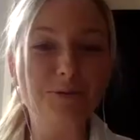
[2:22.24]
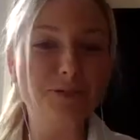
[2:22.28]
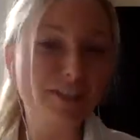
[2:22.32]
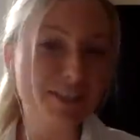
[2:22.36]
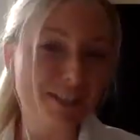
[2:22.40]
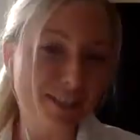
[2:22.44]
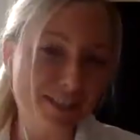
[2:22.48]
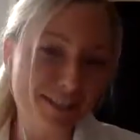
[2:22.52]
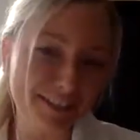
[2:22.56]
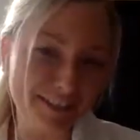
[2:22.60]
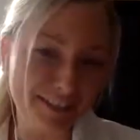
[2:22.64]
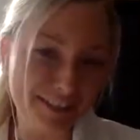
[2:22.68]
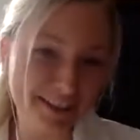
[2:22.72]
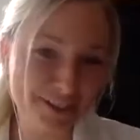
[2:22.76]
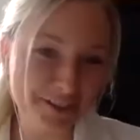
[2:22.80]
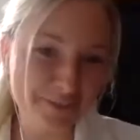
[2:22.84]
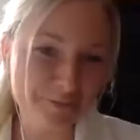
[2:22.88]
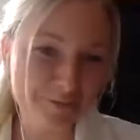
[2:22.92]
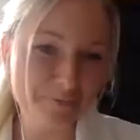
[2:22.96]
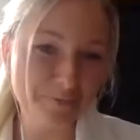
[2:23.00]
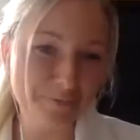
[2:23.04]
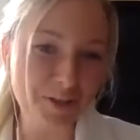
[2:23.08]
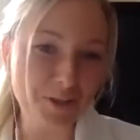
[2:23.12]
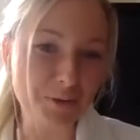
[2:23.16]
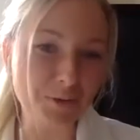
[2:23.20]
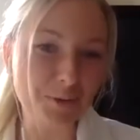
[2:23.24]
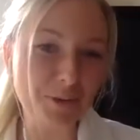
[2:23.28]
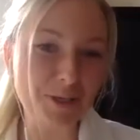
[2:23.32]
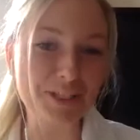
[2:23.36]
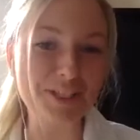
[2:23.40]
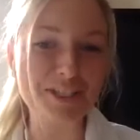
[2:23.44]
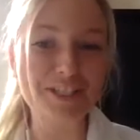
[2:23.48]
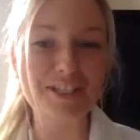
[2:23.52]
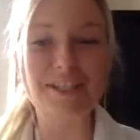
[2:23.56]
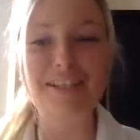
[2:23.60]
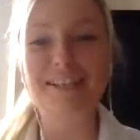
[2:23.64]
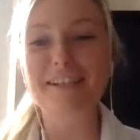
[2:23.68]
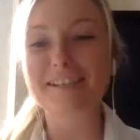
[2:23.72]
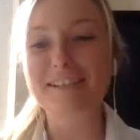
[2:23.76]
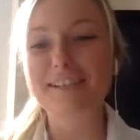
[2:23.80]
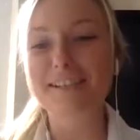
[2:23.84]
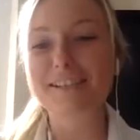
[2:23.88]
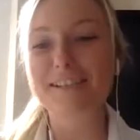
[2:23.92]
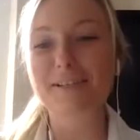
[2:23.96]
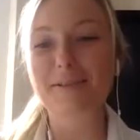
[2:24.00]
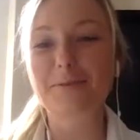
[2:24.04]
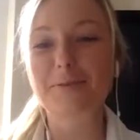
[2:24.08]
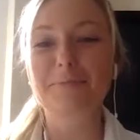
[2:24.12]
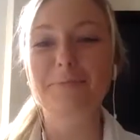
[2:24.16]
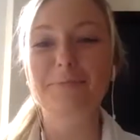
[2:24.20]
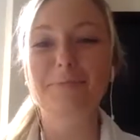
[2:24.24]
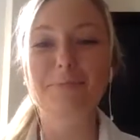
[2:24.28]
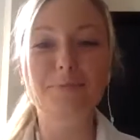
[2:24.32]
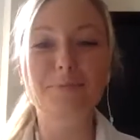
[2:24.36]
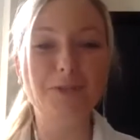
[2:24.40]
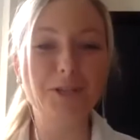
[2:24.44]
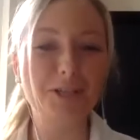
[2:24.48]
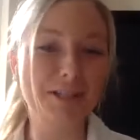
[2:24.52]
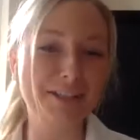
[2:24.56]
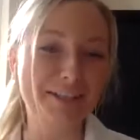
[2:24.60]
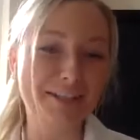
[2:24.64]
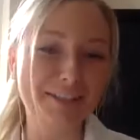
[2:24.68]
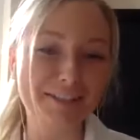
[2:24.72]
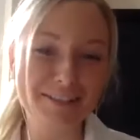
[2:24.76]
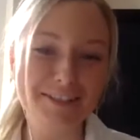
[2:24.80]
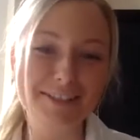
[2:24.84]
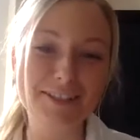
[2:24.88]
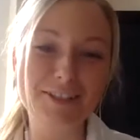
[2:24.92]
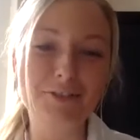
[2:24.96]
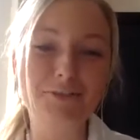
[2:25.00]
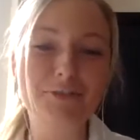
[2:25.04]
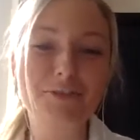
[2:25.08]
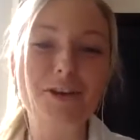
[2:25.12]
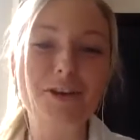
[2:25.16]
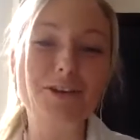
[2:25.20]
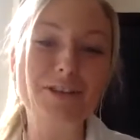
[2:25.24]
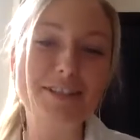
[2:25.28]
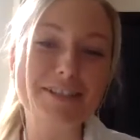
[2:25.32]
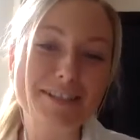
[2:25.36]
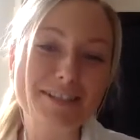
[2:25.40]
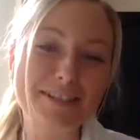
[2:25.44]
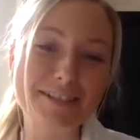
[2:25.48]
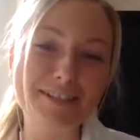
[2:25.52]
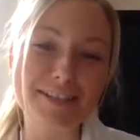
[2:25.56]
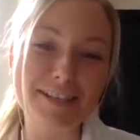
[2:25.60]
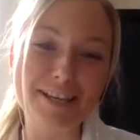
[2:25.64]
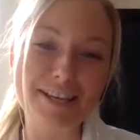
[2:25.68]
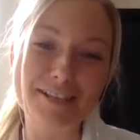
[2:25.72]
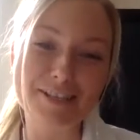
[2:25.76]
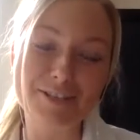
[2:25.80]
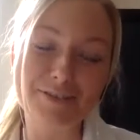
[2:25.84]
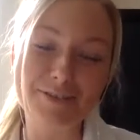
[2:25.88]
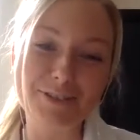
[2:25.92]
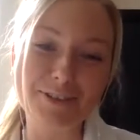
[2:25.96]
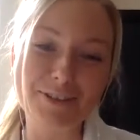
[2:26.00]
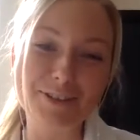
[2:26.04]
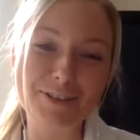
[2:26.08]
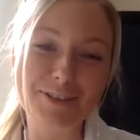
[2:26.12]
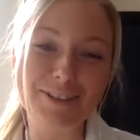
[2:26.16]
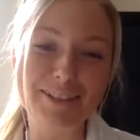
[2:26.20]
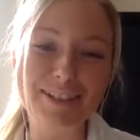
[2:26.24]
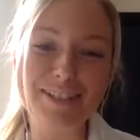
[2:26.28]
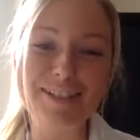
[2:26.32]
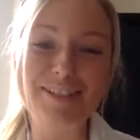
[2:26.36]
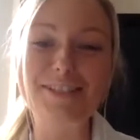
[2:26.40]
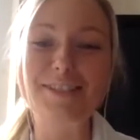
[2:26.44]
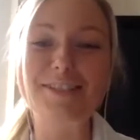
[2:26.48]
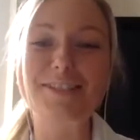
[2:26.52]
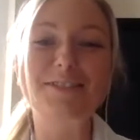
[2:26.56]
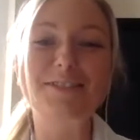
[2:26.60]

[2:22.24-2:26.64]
clinic, which is brilliant. You're very successful. It's